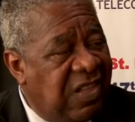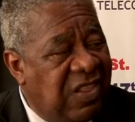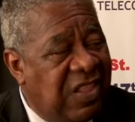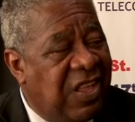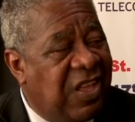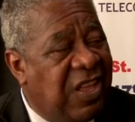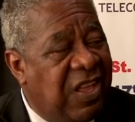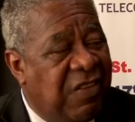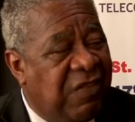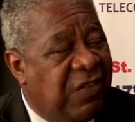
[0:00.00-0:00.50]

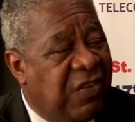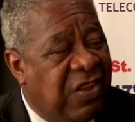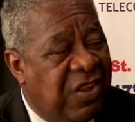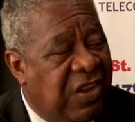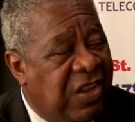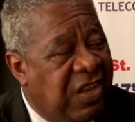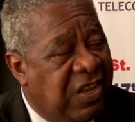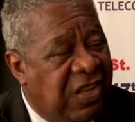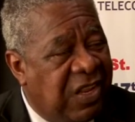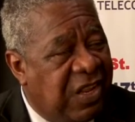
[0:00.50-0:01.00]
they have
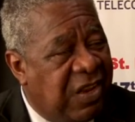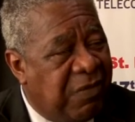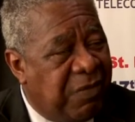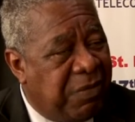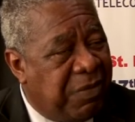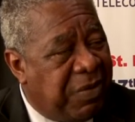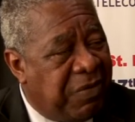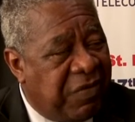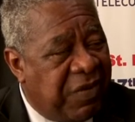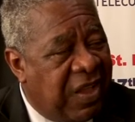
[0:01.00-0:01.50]
done it in
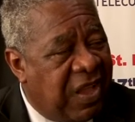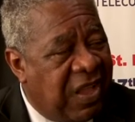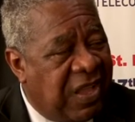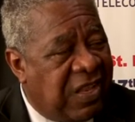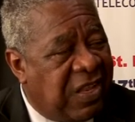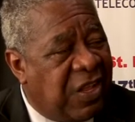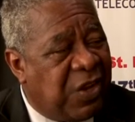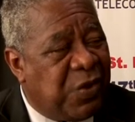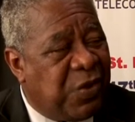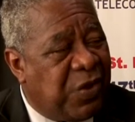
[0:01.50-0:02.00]

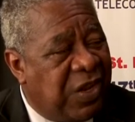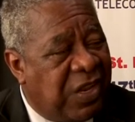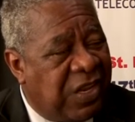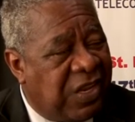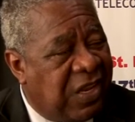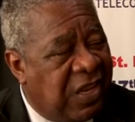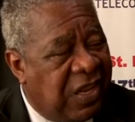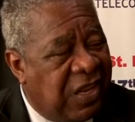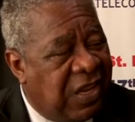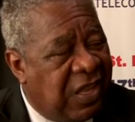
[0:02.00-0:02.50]
BVI, they're doing
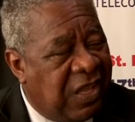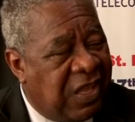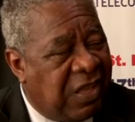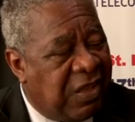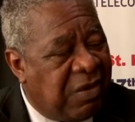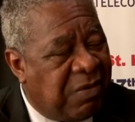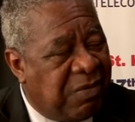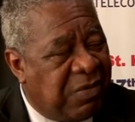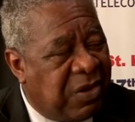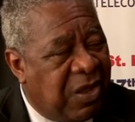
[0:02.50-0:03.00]
it
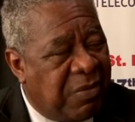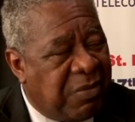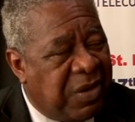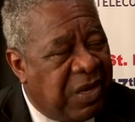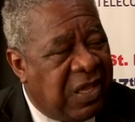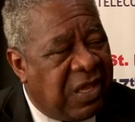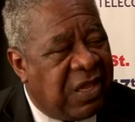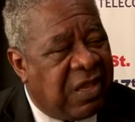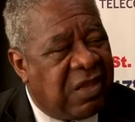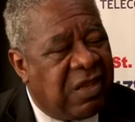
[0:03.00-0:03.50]
in
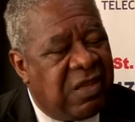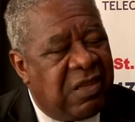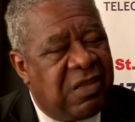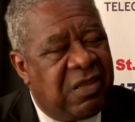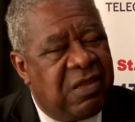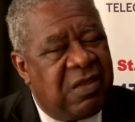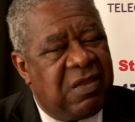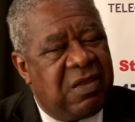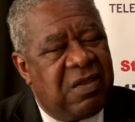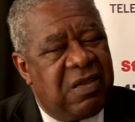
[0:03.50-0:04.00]
Dominica.
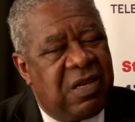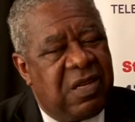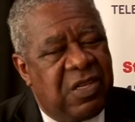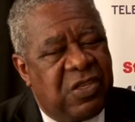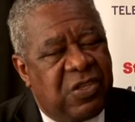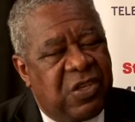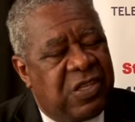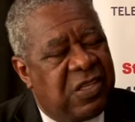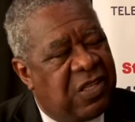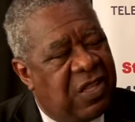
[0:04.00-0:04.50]

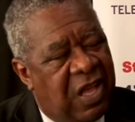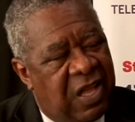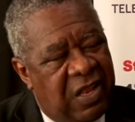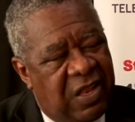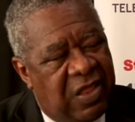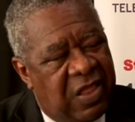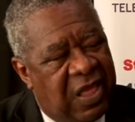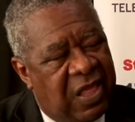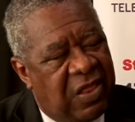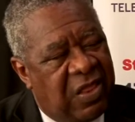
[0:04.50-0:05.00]
So it's
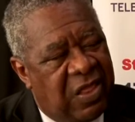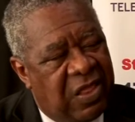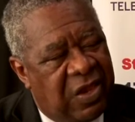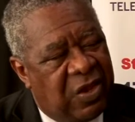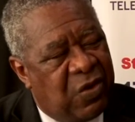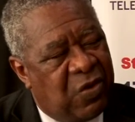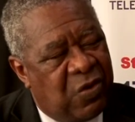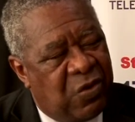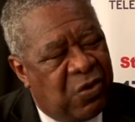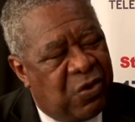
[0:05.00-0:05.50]
not that they
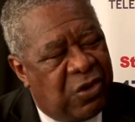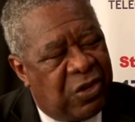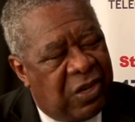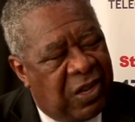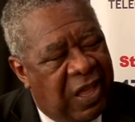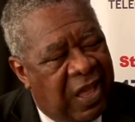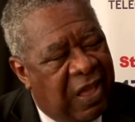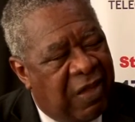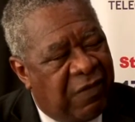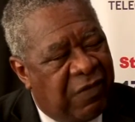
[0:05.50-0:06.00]
don't
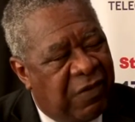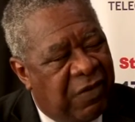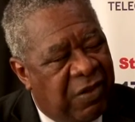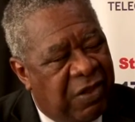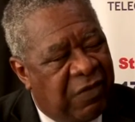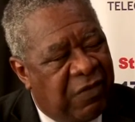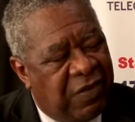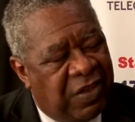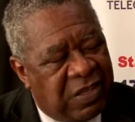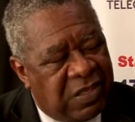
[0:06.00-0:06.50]
have an
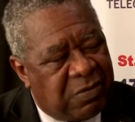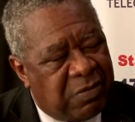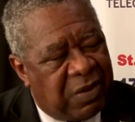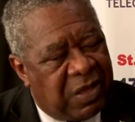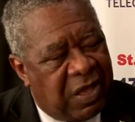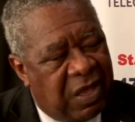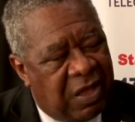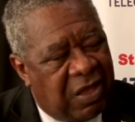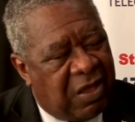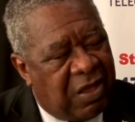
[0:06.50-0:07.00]

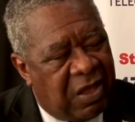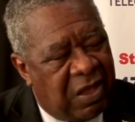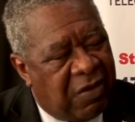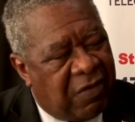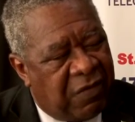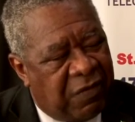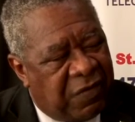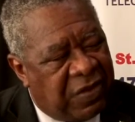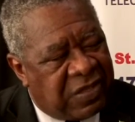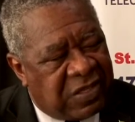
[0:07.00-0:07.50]
investment,
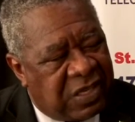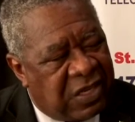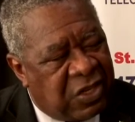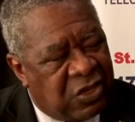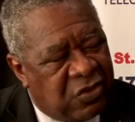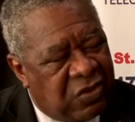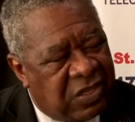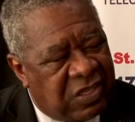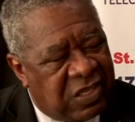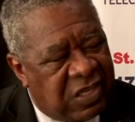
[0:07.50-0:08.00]
a vested
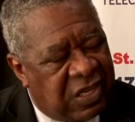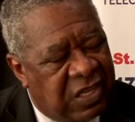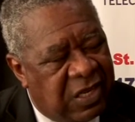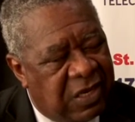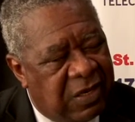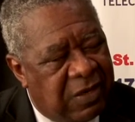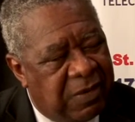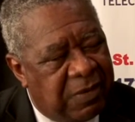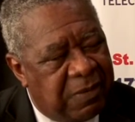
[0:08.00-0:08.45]
interest in it.